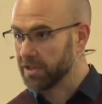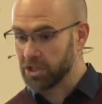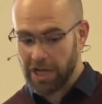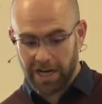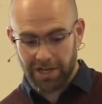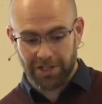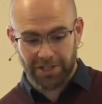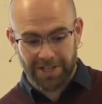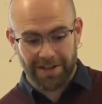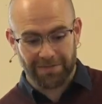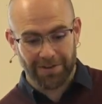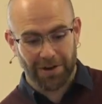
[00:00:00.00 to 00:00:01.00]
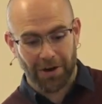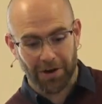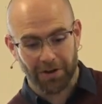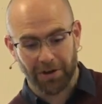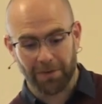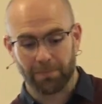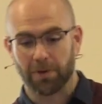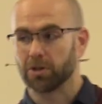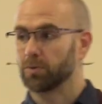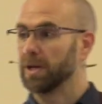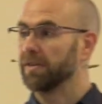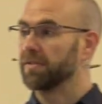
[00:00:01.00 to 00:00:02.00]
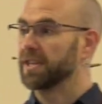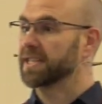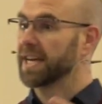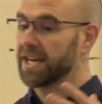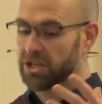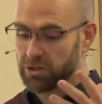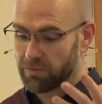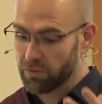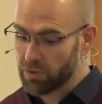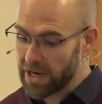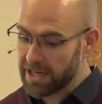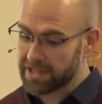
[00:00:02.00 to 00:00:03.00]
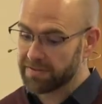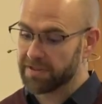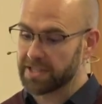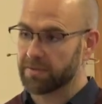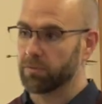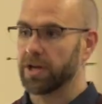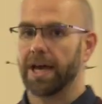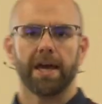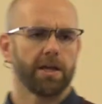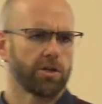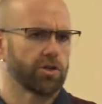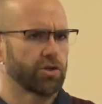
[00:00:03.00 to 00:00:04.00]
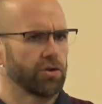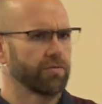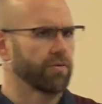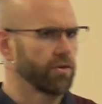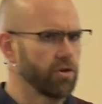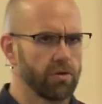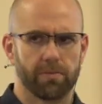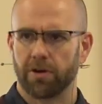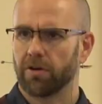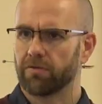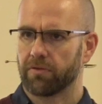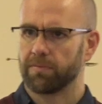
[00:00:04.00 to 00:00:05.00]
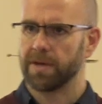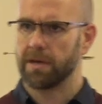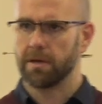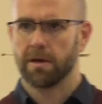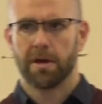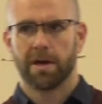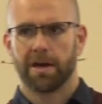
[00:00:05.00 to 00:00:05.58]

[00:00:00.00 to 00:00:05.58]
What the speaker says: The challenge is even harder because we live in this age of relativism where, hey, it's true for you but not for me.